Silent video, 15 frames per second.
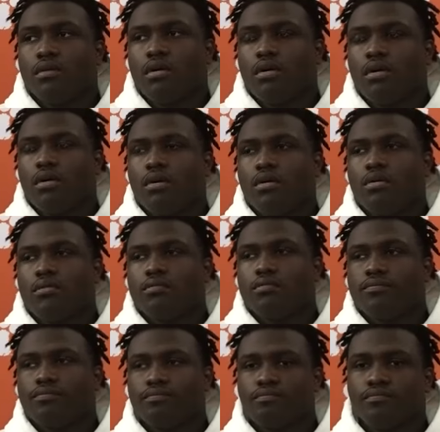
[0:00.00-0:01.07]
I
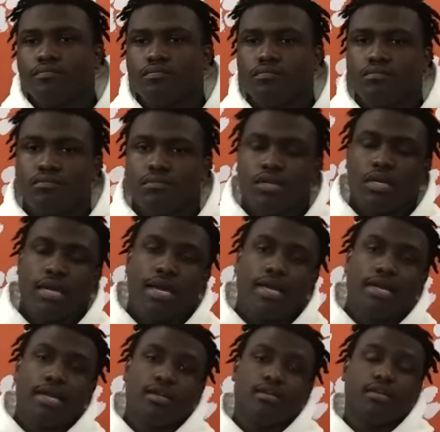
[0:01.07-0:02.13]

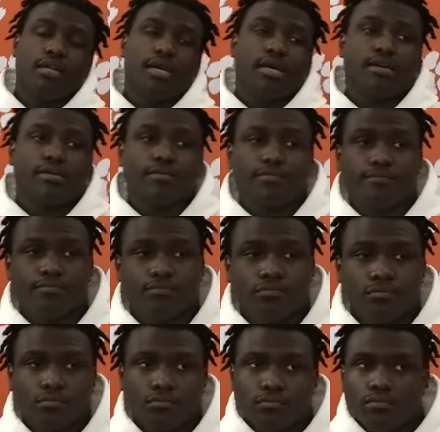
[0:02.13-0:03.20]
kind
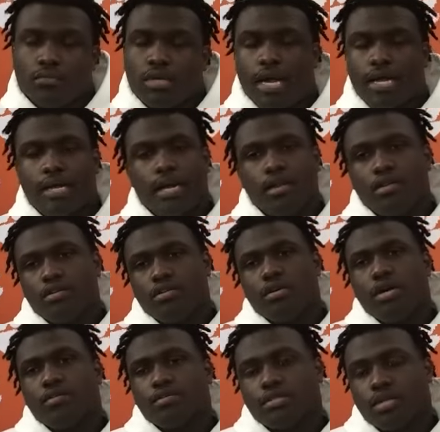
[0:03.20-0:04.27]
of knew
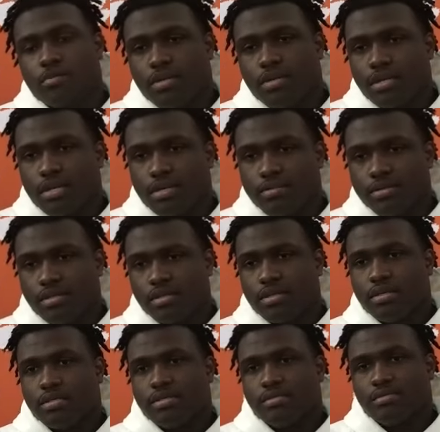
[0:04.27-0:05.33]
I was coming to Clemson
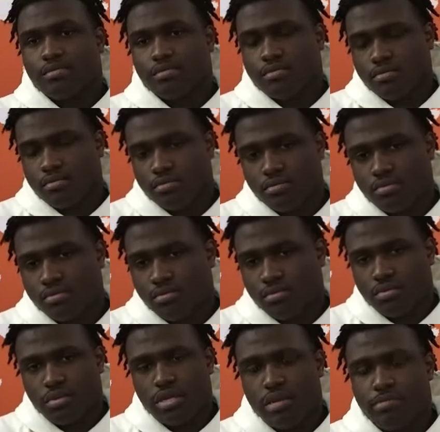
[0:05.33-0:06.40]
because,
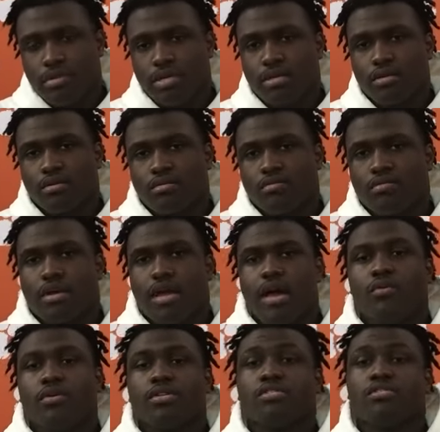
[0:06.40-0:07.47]
I mean, I
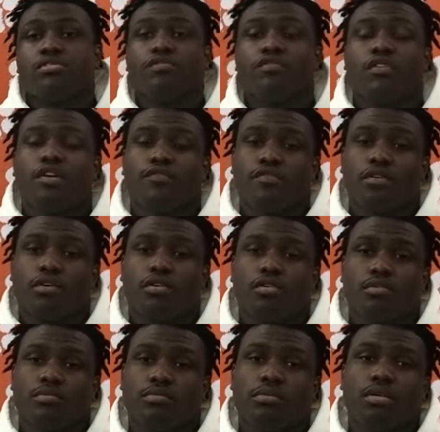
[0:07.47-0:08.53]
wasn't too far from
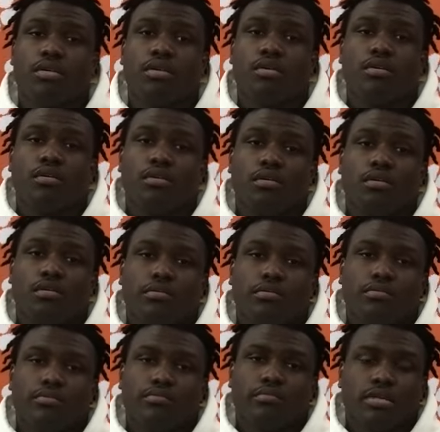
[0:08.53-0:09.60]
home,
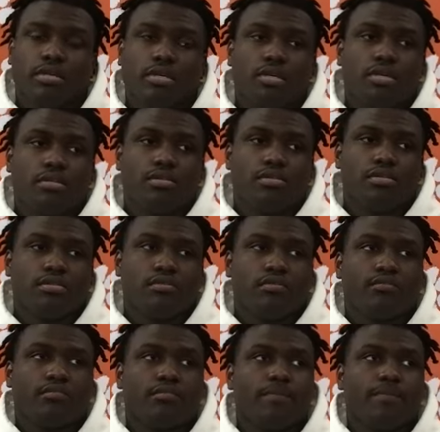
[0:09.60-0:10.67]
because
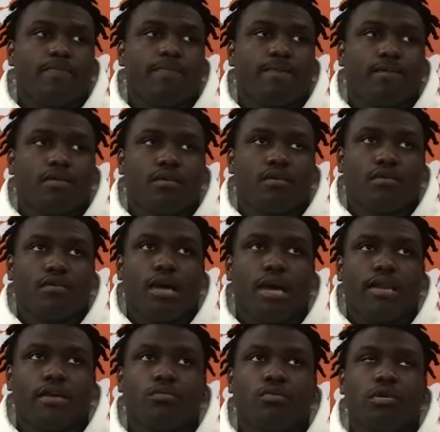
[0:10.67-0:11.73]
I
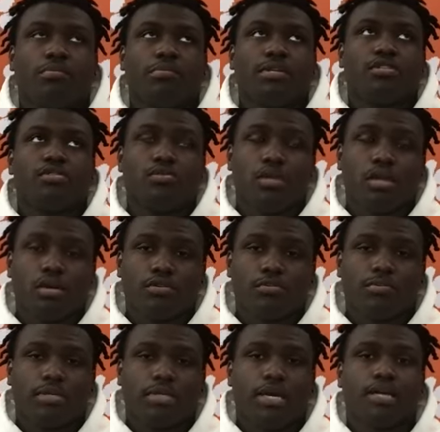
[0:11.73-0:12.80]
didn't want to be too close
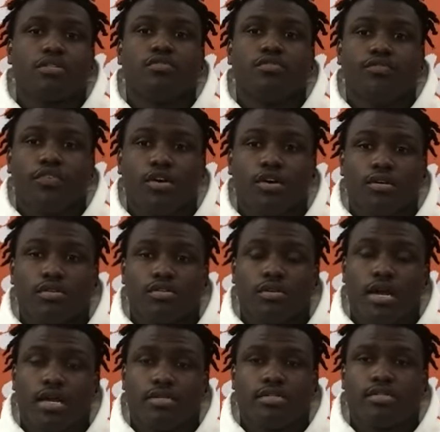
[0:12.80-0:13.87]
but not too far. So
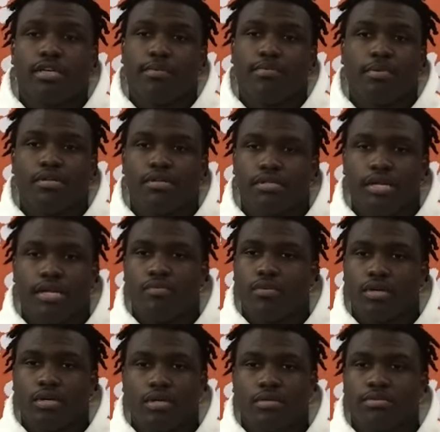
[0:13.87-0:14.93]
I just kept it in state
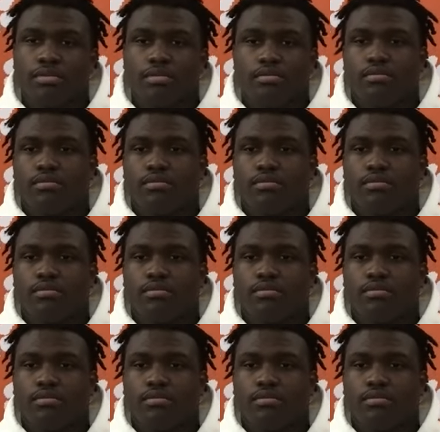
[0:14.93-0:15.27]
with Clemson.